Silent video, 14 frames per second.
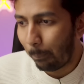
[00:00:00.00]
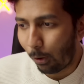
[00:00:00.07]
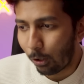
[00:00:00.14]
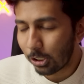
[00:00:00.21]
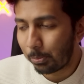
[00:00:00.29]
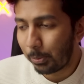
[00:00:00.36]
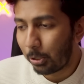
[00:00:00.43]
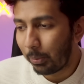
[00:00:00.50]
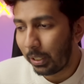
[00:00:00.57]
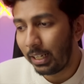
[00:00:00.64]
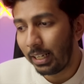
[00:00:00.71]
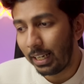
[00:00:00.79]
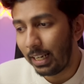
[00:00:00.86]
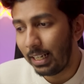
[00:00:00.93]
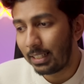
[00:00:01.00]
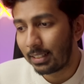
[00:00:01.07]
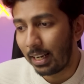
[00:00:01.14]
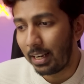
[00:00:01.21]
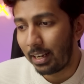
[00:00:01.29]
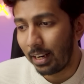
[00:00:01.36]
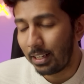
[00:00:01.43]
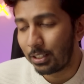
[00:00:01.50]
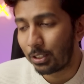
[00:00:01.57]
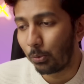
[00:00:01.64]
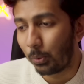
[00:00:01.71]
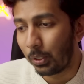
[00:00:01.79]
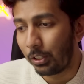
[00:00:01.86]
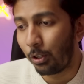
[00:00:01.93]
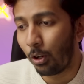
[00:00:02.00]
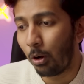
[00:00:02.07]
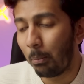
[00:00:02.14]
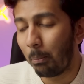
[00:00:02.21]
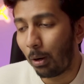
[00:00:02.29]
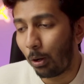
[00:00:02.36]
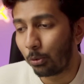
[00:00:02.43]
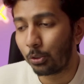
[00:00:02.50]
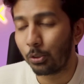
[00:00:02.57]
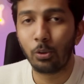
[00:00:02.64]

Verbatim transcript: Pause between each sentence with your mouth